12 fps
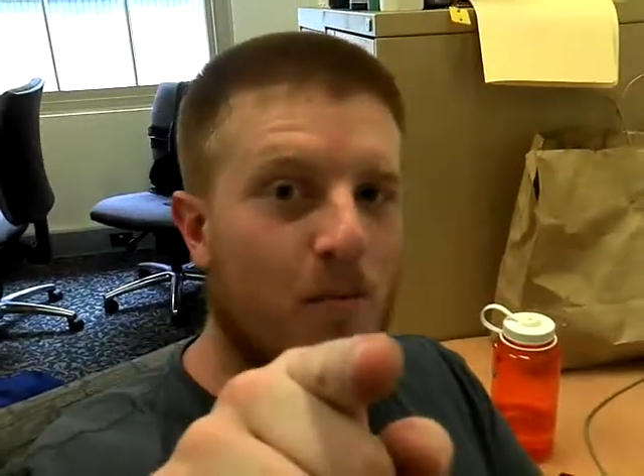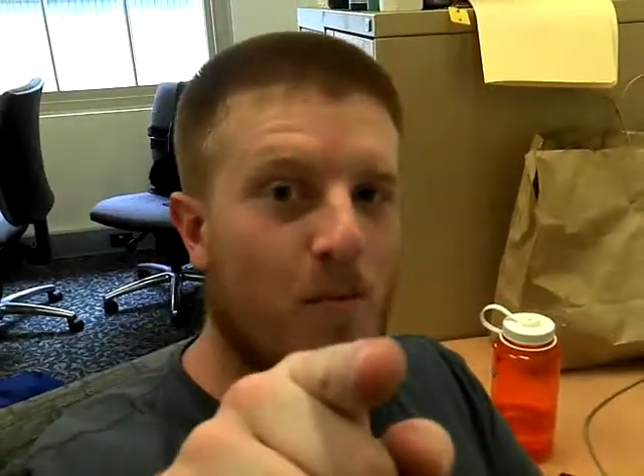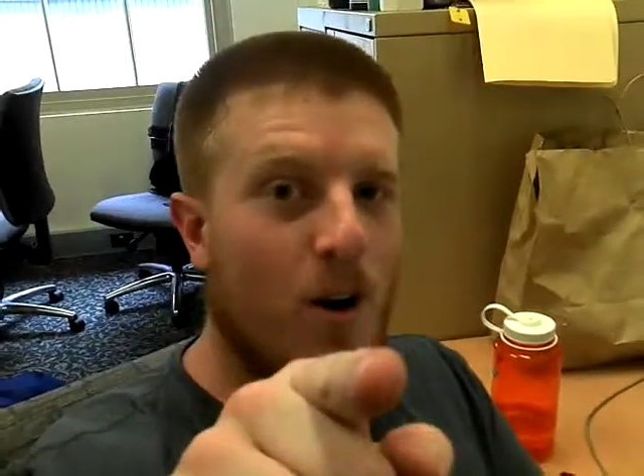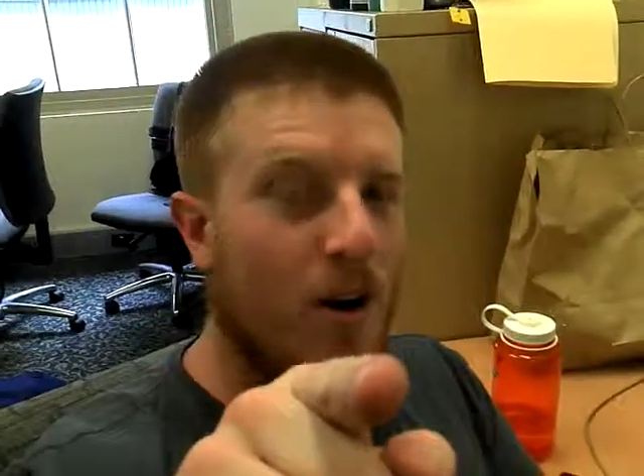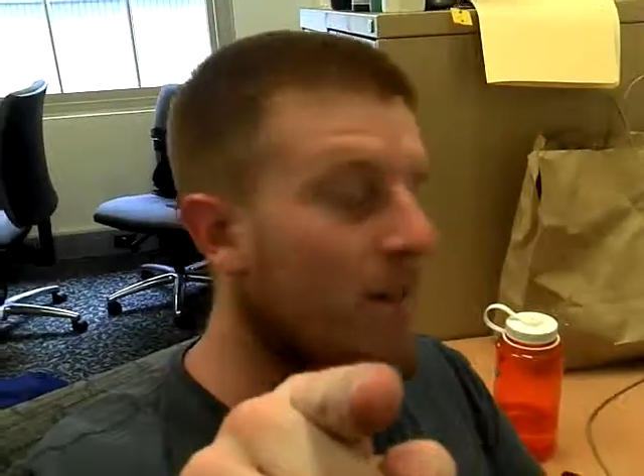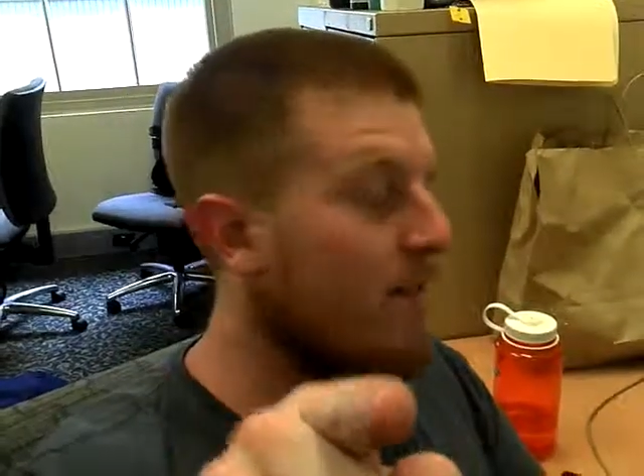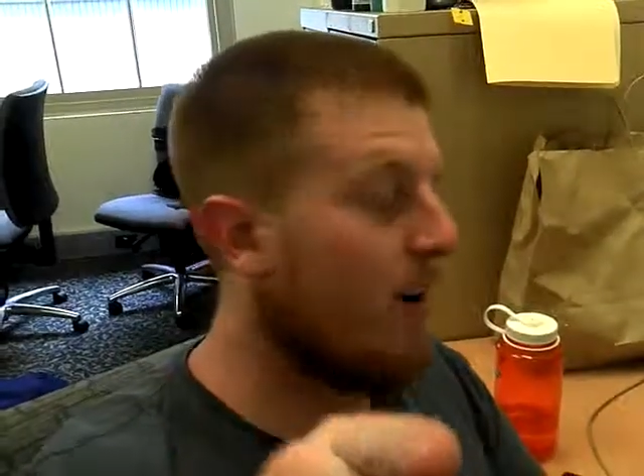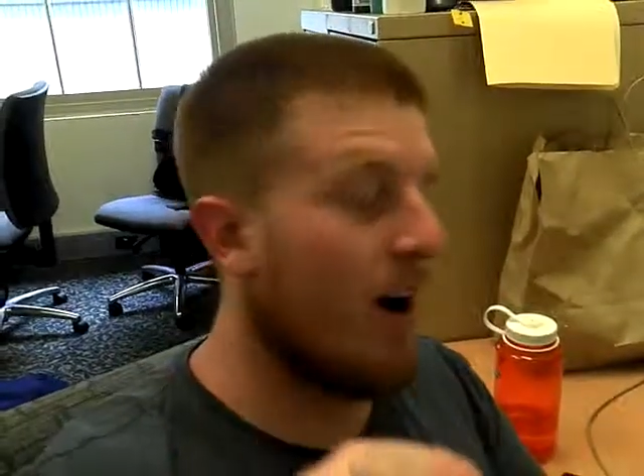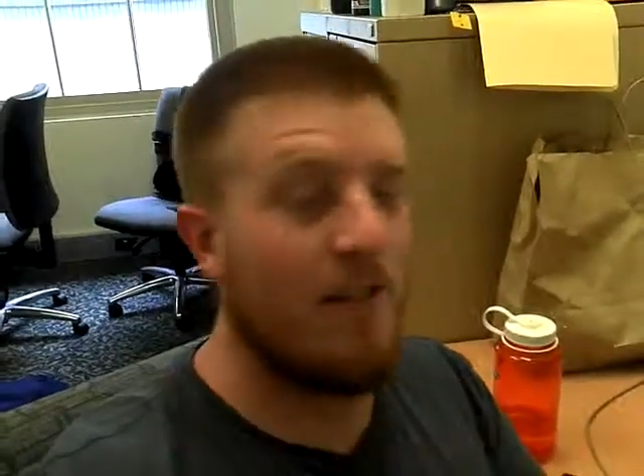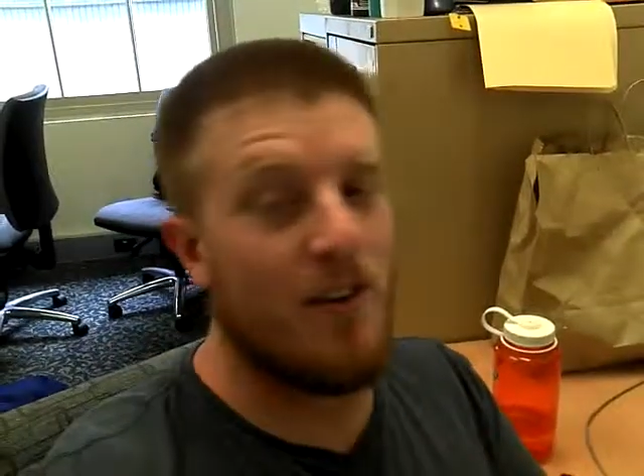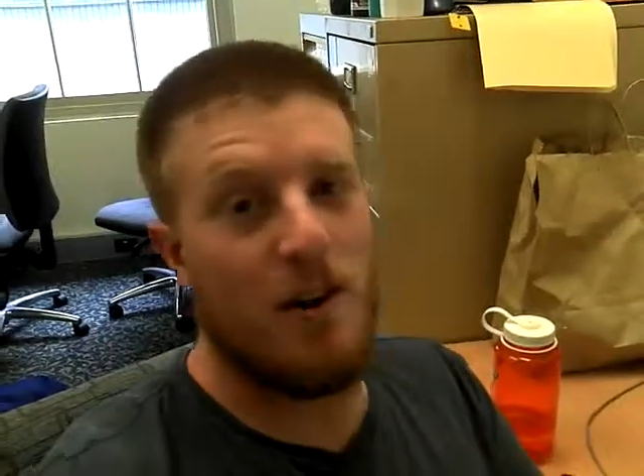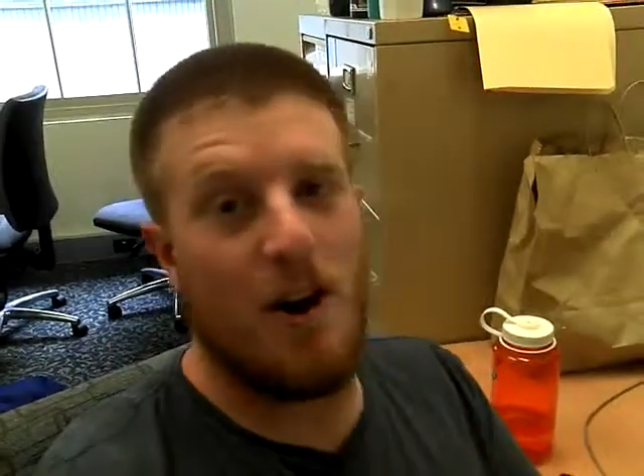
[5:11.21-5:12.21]
I'm
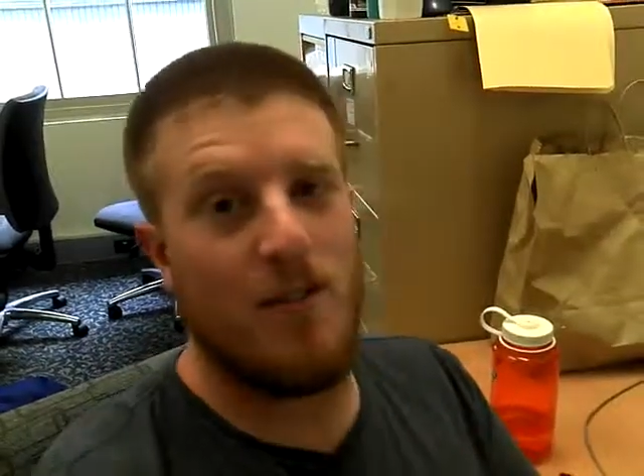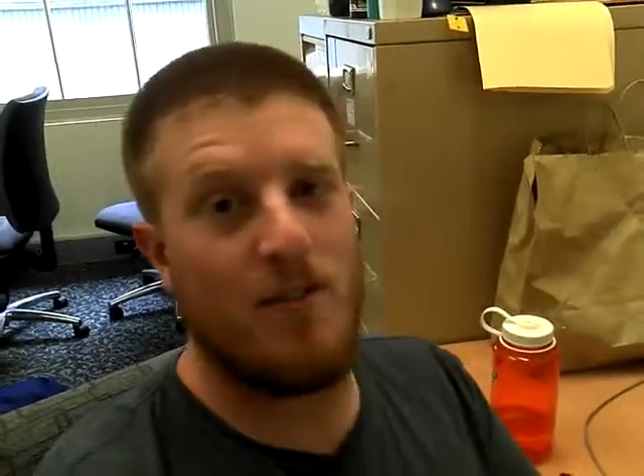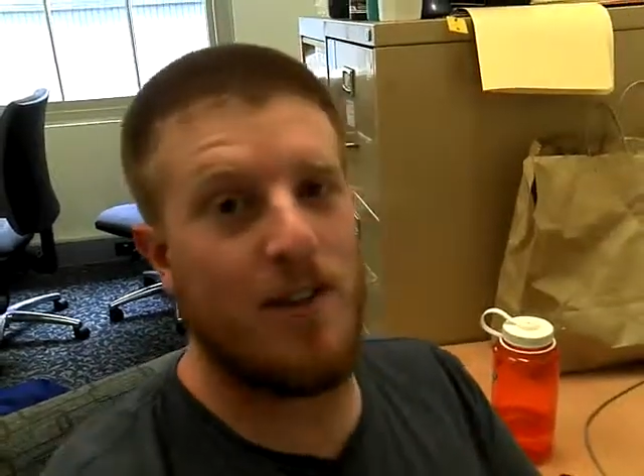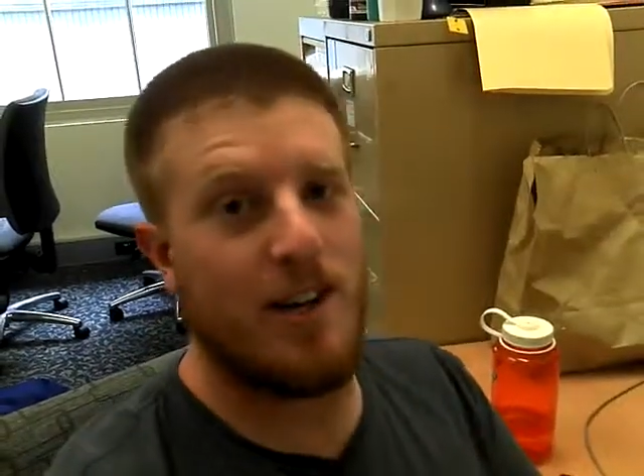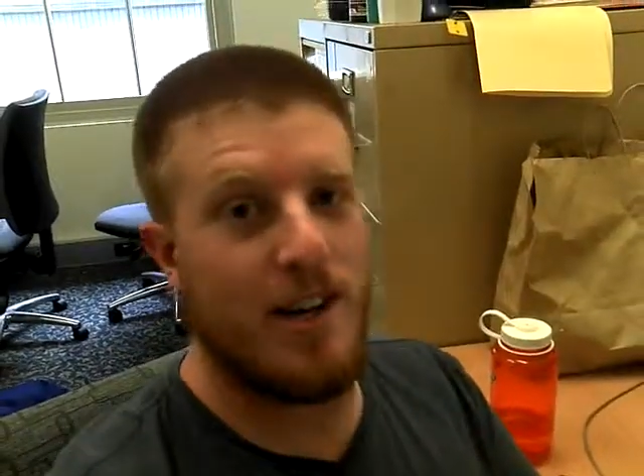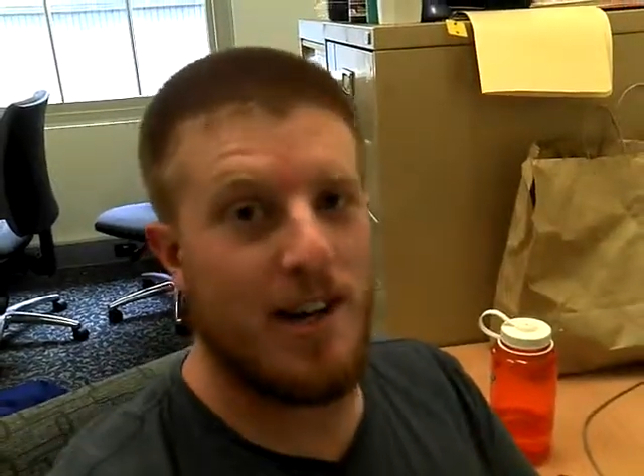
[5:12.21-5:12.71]
105 and hopefully